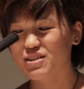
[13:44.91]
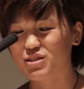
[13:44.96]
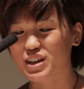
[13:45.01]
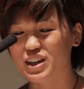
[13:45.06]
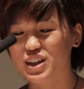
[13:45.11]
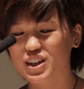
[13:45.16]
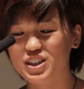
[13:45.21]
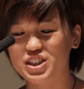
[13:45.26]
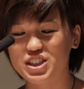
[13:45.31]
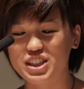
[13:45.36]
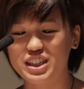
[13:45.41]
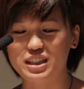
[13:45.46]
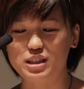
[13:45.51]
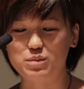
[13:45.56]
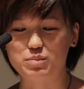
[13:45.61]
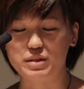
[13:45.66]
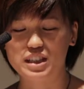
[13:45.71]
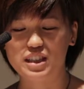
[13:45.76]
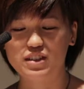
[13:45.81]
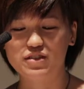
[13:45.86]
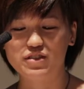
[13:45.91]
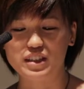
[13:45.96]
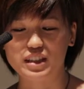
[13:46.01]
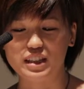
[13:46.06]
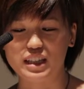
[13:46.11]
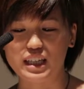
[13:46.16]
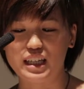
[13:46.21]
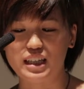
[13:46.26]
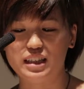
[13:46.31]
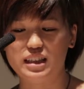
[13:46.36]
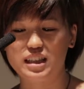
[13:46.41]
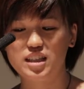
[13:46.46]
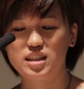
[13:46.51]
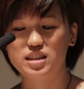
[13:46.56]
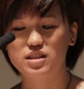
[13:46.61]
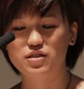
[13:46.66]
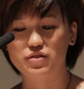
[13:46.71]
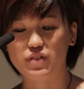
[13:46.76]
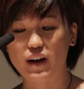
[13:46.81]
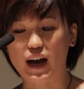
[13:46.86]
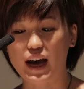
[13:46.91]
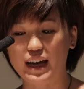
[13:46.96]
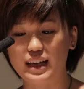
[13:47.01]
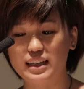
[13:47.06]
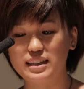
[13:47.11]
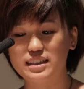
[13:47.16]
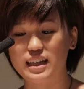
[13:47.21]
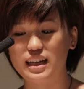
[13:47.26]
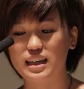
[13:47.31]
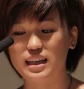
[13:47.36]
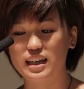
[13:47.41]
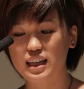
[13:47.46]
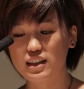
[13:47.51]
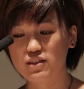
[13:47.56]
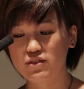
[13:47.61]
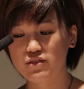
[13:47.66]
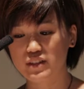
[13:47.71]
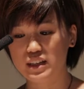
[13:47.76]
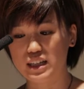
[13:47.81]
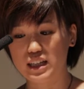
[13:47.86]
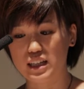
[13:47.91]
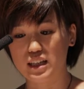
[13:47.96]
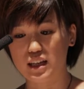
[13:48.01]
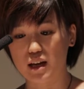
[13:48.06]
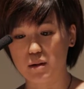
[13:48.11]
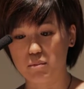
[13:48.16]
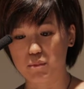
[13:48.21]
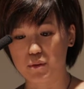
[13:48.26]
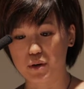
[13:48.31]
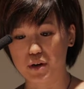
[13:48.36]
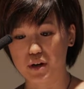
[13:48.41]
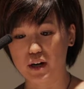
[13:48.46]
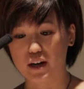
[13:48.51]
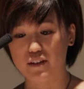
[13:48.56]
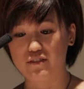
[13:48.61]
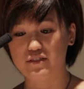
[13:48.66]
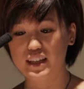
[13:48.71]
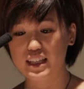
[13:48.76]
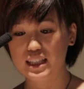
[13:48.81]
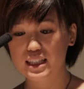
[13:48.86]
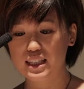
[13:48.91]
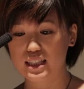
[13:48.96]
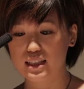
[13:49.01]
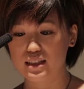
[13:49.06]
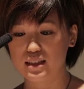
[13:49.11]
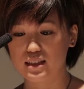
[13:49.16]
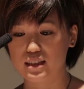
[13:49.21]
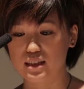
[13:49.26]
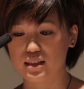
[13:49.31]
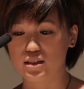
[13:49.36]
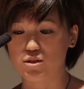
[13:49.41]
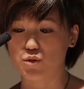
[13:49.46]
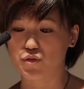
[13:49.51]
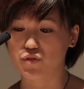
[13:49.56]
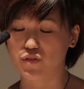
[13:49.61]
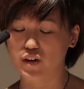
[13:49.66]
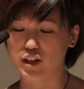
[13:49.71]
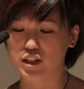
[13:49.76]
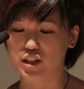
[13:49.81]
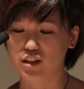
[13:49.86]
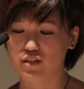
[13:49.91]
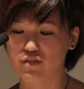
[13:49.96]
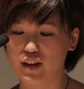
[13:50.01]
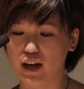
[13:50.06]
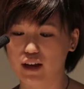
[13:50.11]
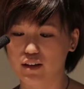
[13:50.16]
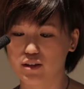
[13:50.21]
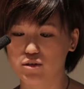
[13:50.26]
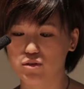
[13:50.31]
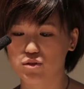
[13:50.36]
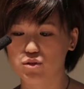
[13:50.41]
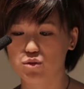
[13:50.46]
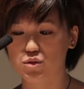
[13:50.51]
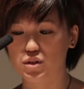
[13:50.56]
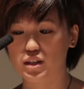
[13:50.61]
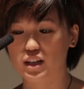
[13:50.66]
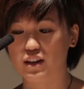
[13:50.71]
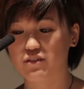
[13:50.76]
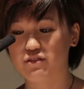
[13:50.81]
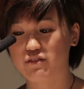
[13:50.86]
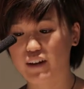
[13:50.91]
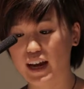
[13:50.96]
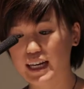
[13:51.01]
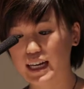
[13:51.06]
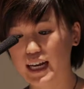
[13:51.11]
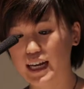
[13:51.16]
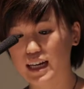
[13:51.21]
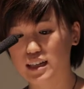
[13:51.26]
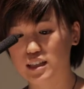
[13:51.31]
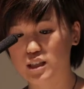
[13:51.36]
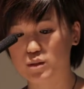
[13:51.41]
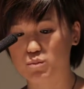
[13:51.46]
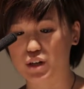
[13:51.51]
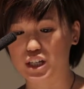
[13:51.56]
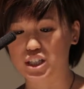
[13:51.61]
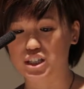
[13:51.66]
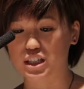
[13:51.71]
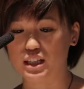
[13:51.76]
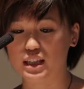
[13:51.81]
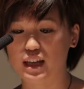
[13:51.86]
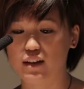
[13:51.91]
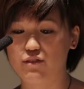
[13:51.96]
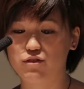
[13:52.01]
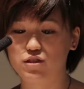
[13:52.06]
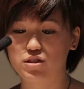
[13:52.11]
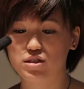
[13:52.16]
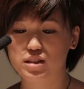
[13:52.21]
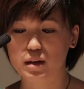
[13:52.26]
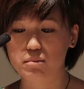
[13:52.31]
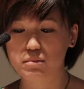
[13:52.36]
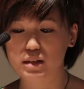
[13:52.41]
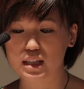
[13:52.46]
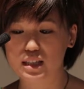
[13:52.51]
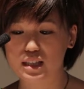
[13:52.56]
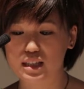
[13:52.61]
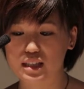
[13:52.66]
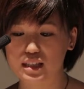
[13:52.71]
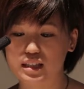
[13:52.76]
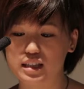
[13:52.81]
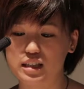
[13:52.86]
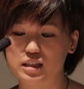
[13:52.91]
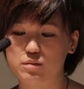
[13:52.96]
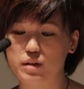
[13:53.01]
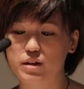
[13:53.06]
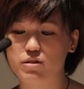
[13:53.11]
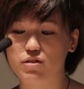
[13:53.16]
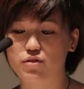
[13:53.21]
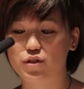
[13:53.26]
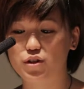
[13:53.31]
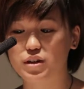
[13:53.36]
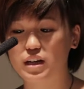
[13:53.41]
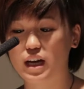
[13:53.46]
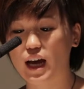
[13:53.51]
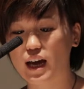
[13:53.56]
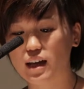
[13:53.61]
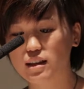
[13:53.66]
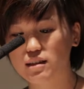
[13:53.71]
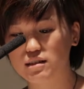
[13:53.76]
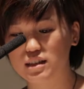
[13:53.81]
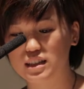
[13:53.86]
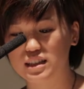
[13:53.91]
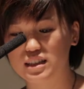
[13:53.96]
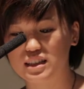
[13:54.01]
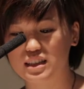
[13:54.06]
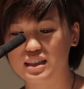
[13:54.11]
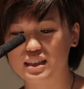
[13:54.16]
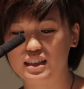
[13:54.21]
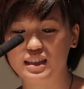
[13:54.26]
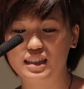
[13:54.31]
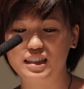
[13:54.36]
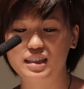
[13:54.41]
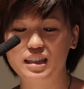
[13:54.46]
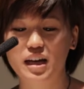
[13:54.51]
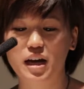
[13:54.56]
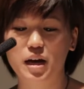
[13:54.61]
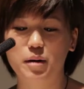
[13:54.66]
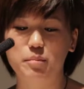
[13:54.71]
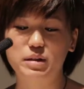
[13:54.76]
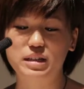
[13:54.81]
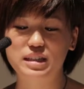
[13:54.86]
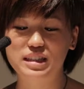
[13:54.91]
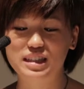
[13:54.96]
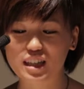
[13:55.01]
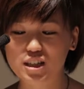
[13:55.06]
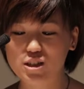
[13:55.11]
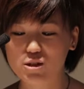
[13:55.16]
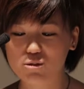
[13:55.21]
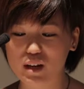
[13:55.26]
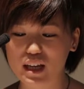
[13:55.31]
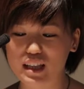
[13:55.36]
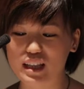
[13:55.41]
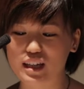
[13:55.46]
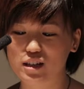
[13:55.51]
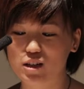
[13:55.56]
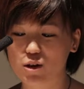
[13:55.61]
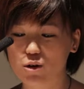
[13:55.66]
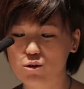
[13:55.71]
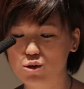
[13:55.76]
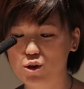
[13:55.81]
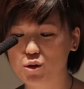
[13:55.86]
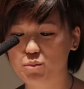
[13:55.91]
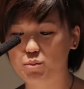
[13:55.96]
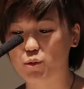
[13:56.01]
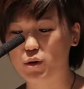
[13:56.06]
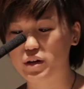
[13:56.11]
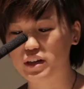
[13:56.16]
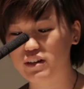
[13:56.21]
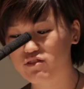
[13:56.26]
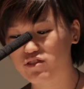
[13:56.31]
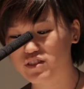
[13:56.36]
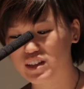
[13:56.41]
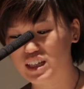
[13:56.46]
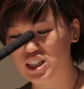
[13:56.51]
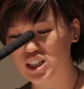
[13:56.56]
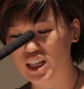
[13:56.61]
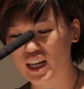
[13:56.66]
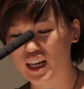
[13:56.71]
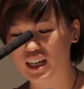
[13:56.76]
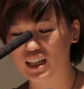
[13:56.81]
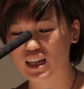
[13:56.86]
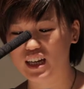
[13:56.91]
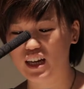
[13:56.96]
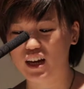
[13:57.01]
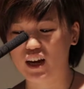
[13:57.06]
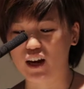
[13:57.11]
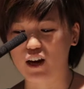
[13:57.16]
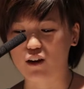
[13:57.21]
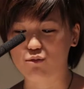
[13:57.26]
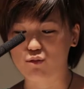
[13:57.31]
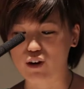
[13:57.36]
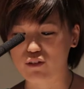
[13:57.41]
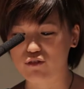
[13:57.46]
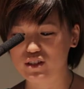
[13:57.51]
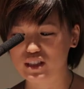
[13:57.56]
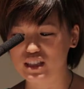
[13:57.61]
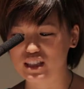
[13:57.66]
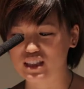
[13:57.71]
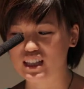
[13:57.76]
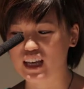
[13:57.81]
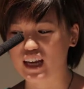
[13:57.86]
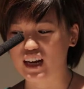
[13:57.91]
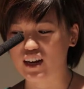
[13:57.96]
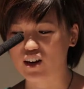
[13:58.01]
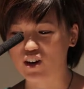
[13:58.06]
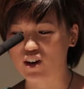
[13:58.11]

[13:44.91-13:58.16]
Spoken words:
Recursion, specifically, this defines an infinite number of instances or function values using a finite expression that for some instances may refer to other instances, but in such a way that no loop or infinite chain of references can